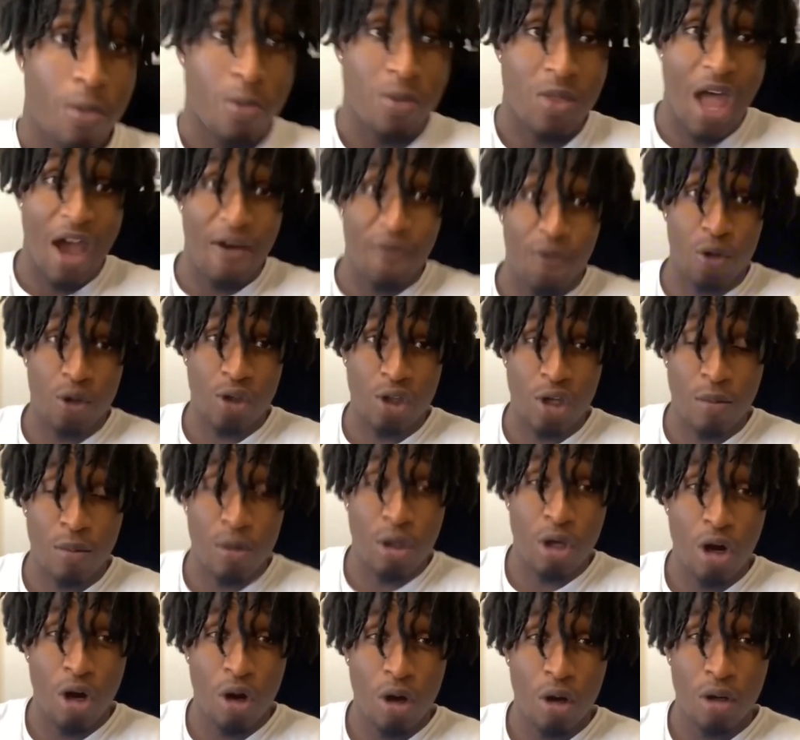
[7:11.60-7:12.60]
Now, for some of
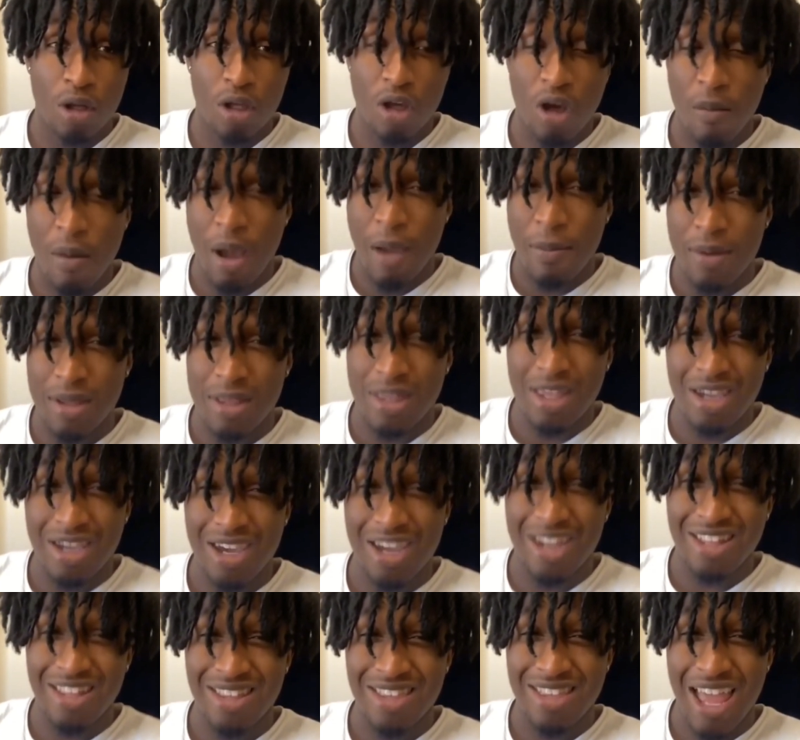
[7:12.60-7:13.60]
y'all, y'all might be
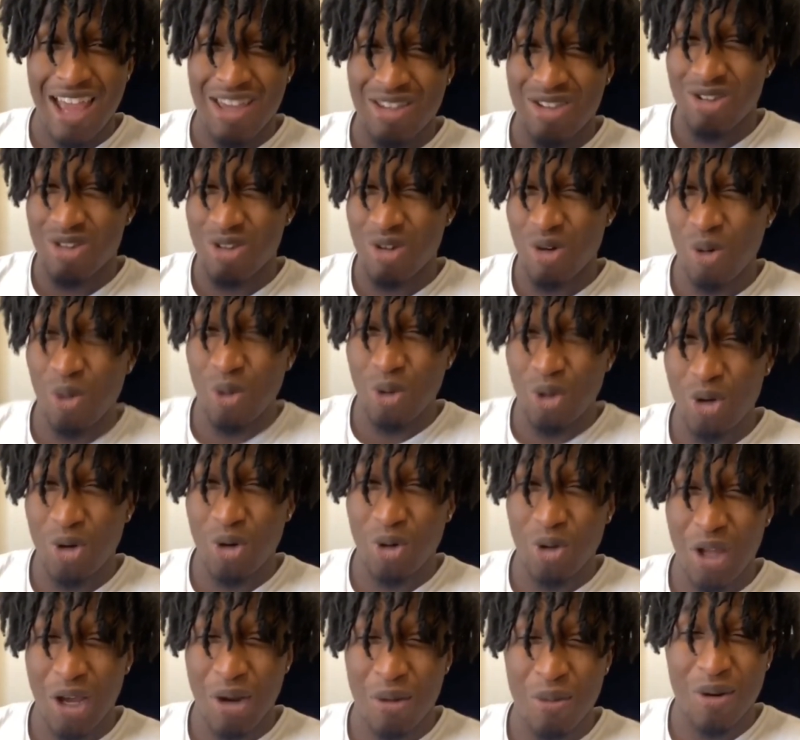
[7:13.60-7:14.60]
thinking, that's so
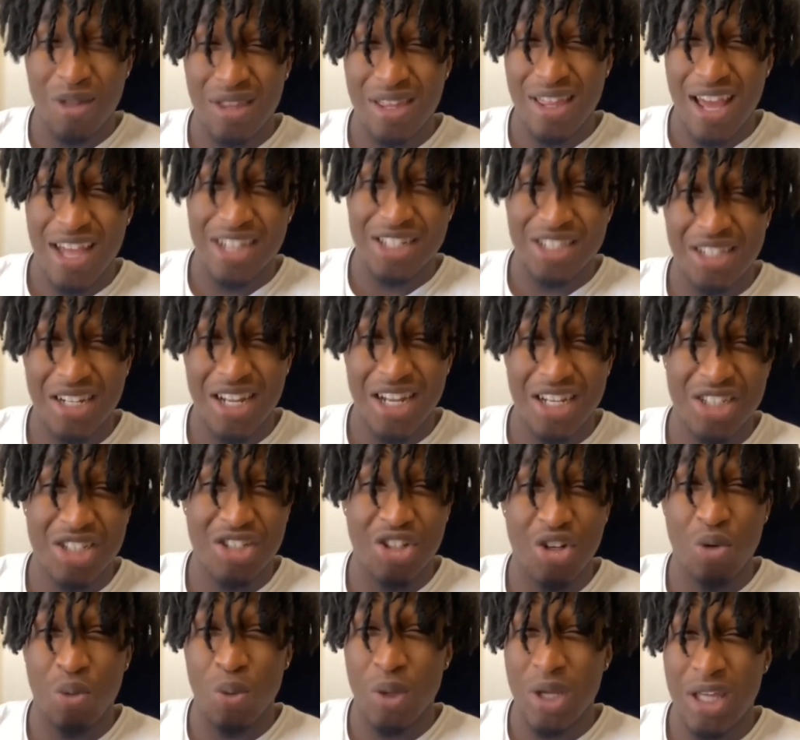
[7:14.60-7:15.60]
little. Like, what is that shit? That
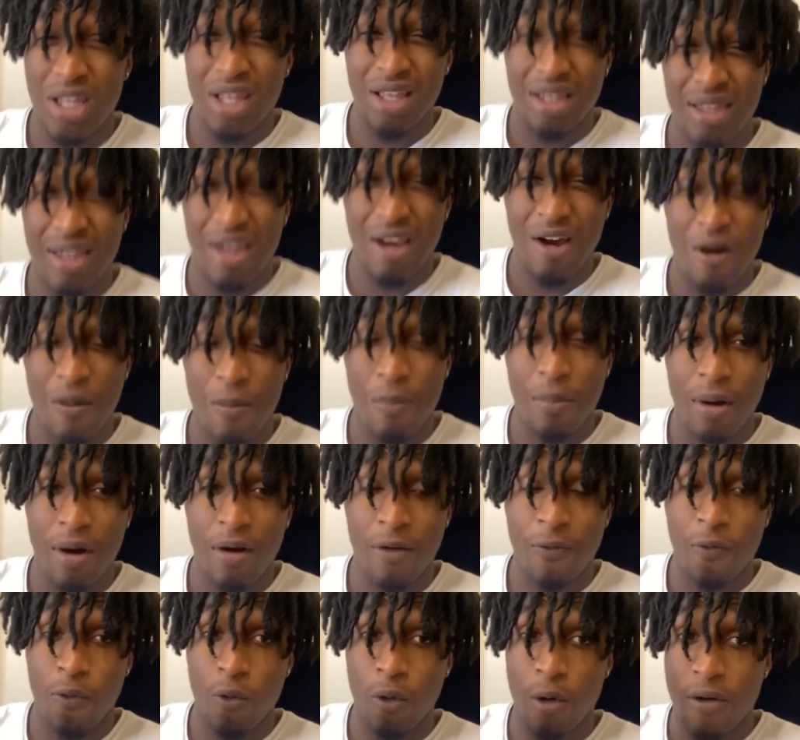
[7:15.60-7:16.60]
shit weak as hell.
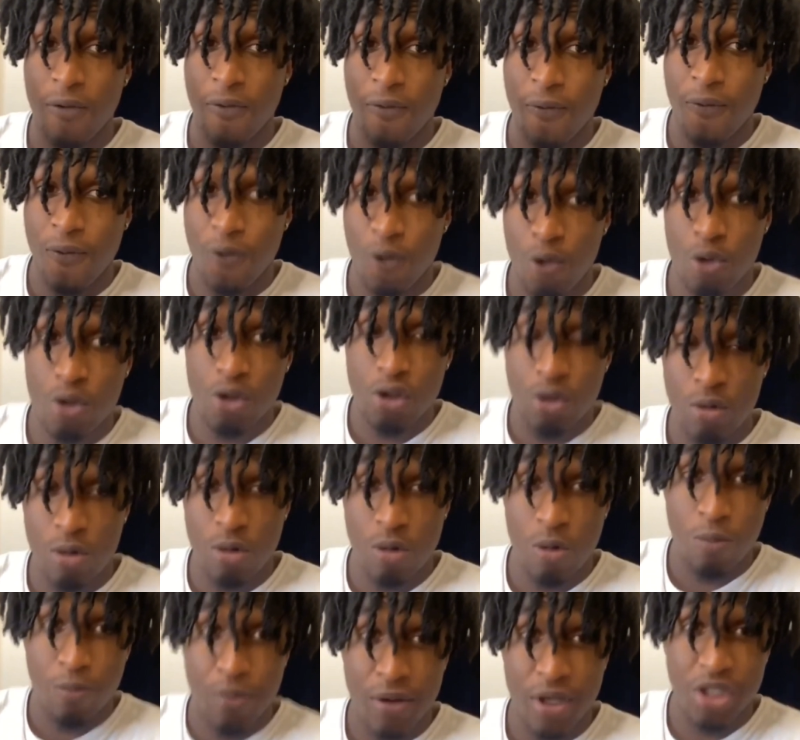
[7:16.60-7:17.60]
But for a first
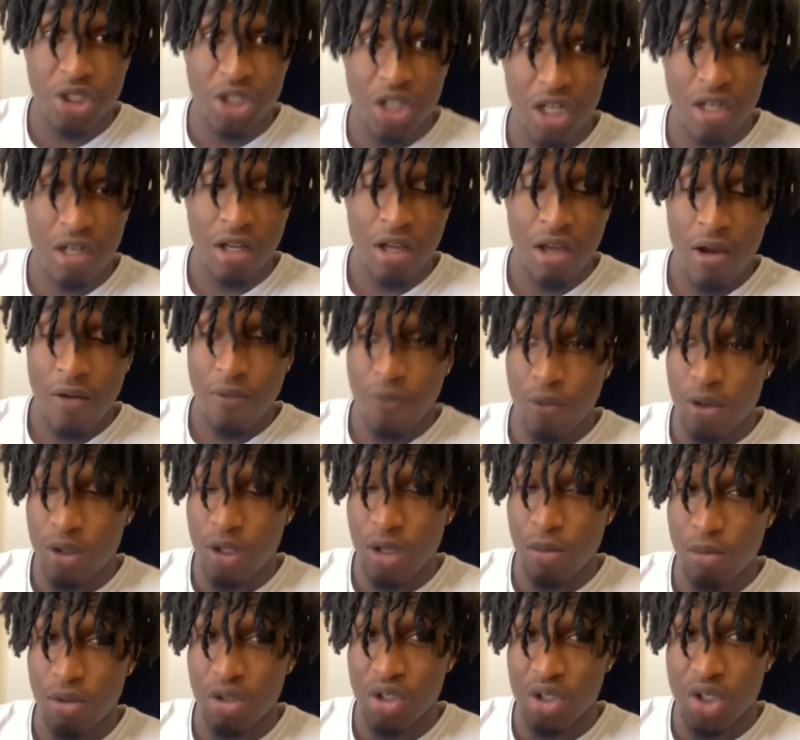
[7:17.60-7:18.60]
YouTube paycheck, for
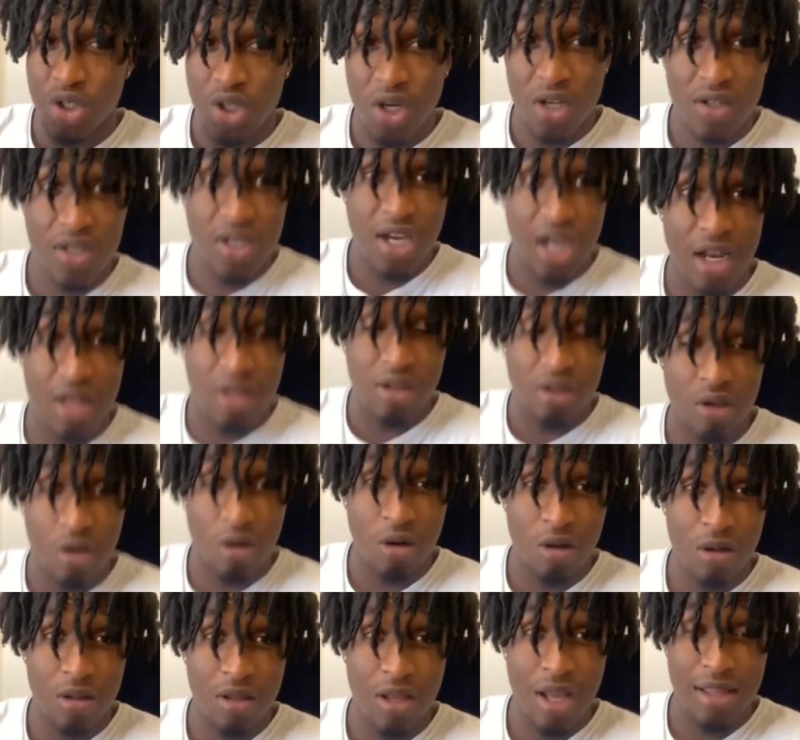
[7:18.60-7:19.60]
someone just getting
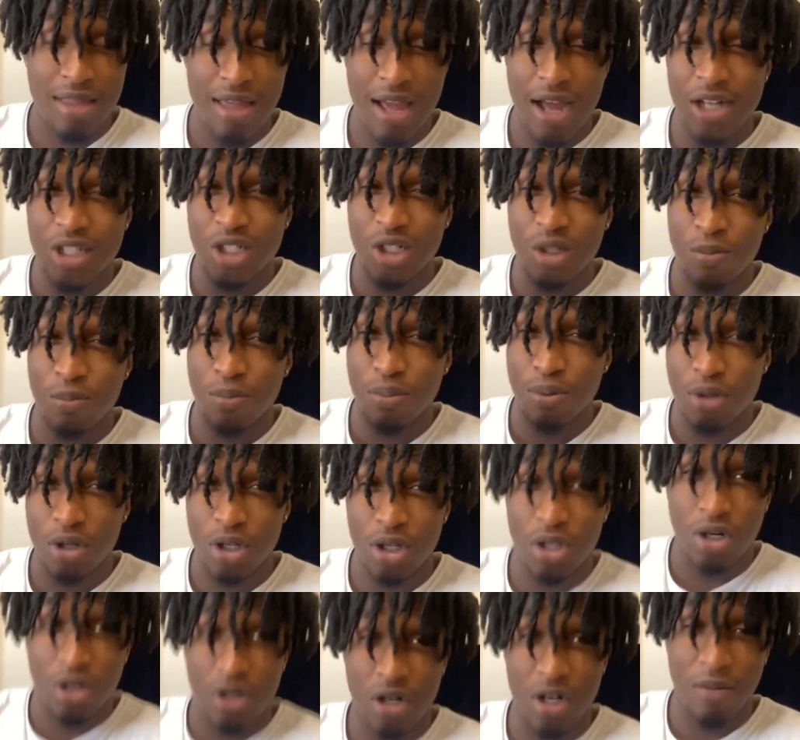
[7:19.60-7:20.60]
started, that's actually
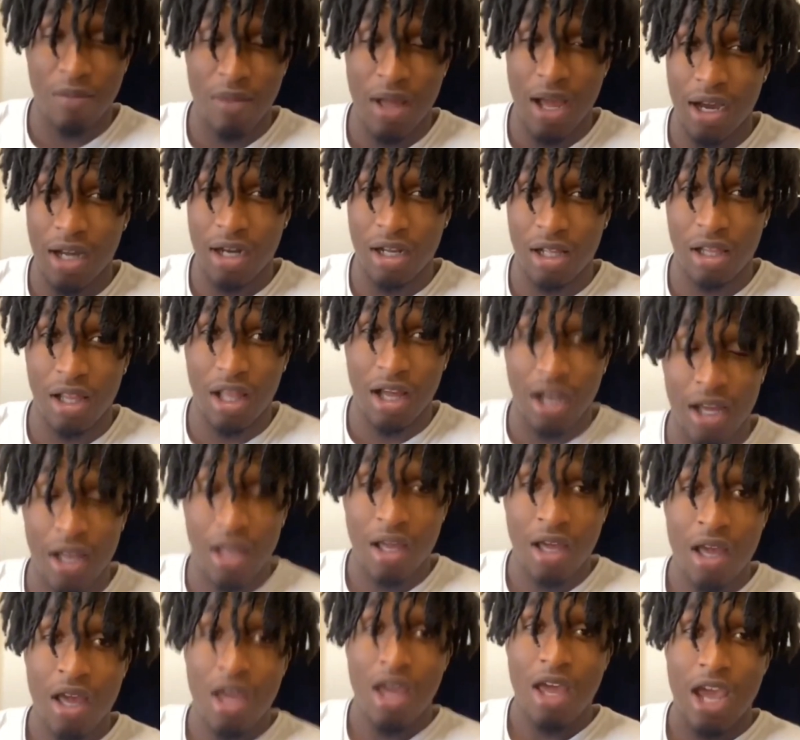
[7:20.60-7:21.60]
pretty good. I'm not gonna lie.
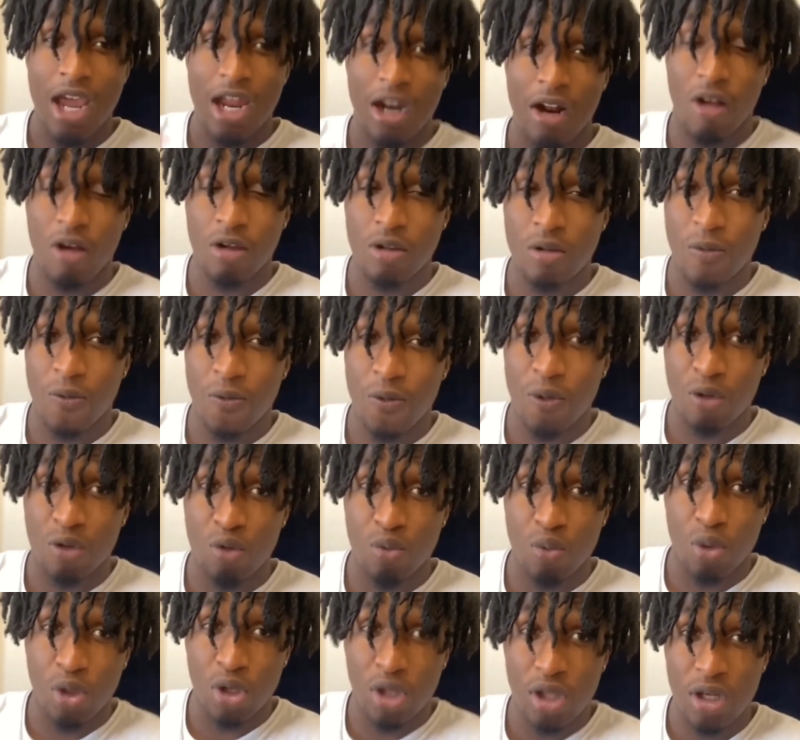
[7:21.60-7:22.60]
And also feels
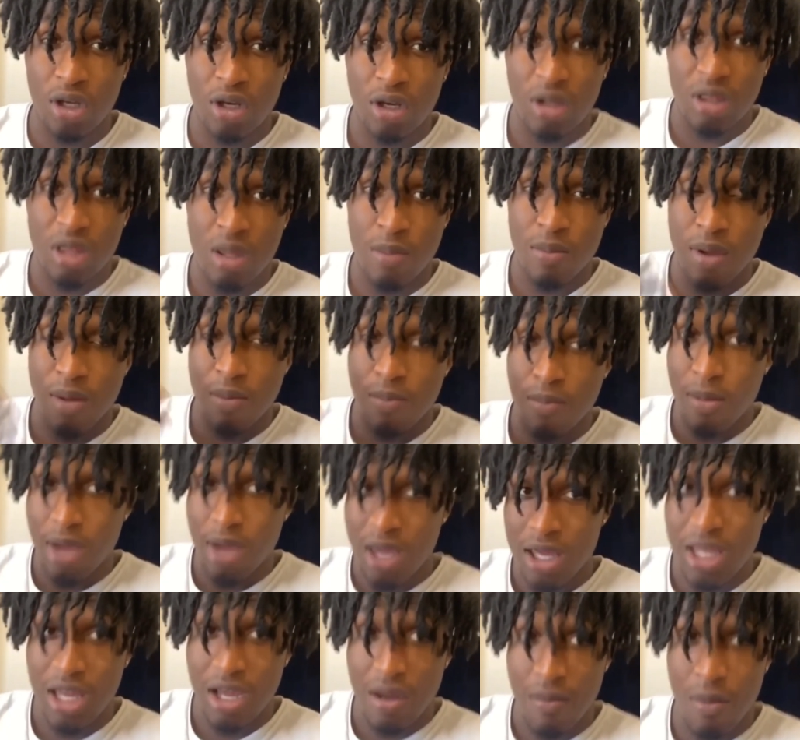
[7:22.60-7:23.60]
really good to be
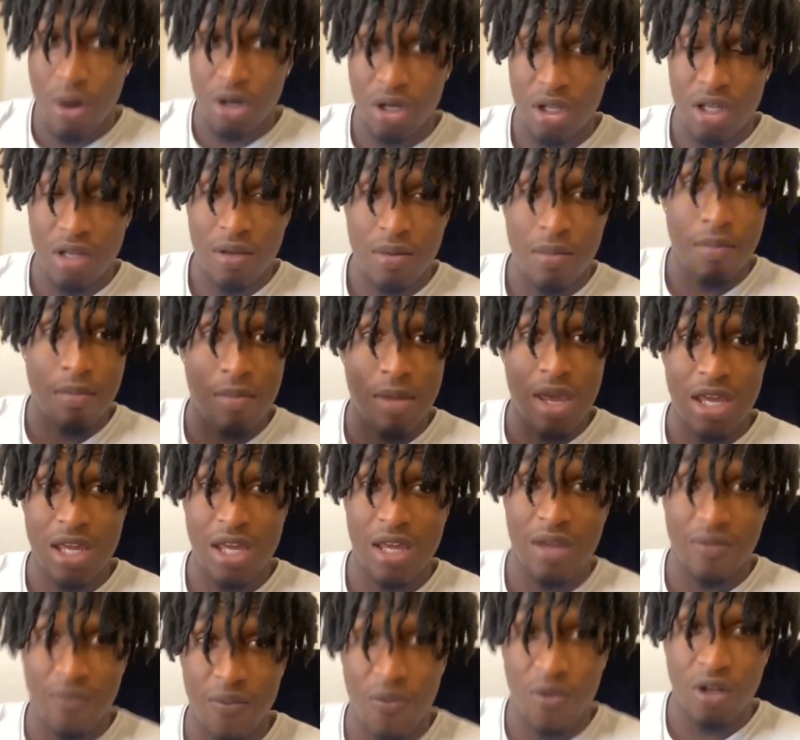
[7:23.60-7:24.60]
making money
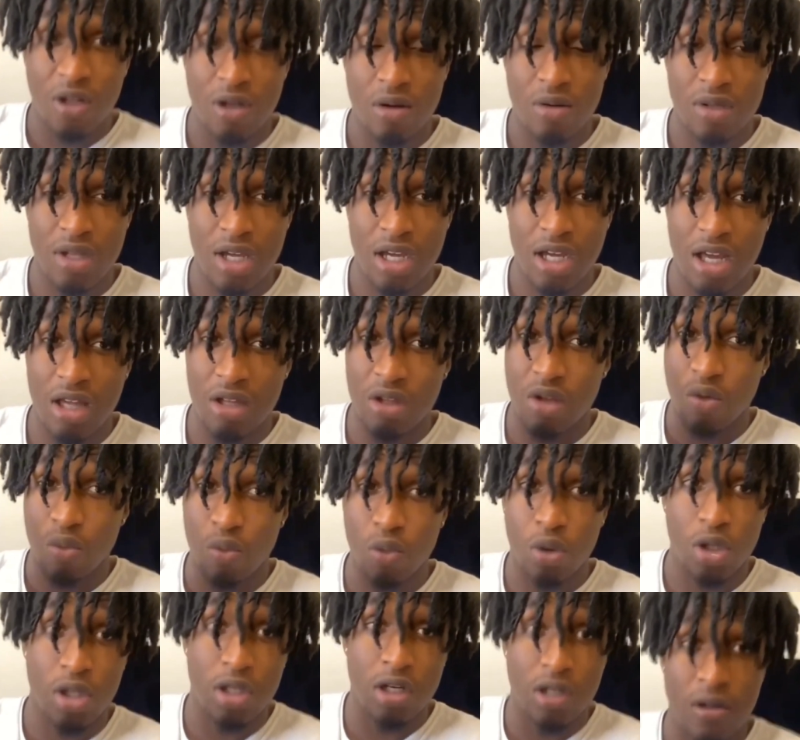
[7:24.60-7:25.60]
making videos. Like it's a
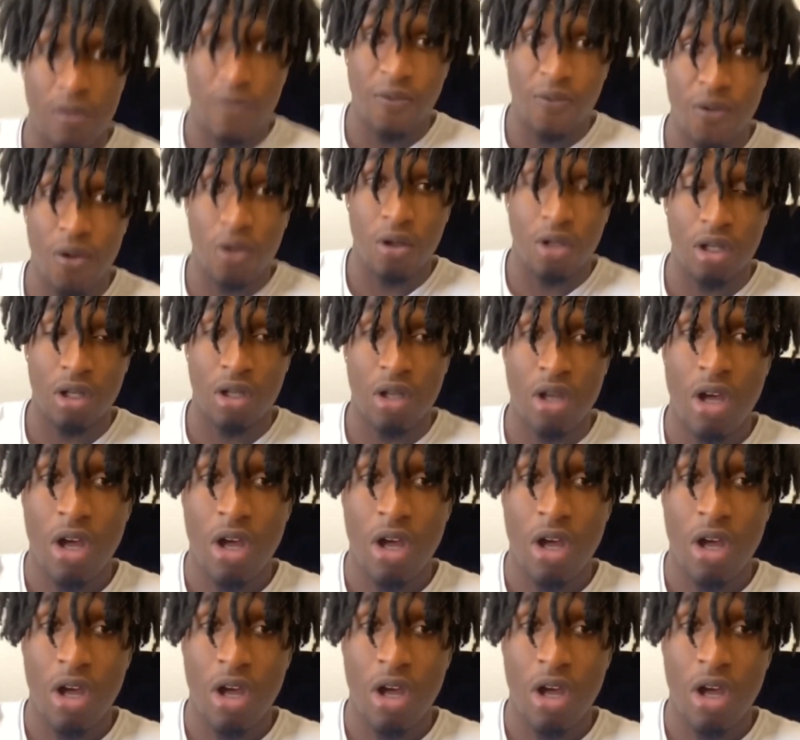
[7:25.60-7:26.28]
really good feeling.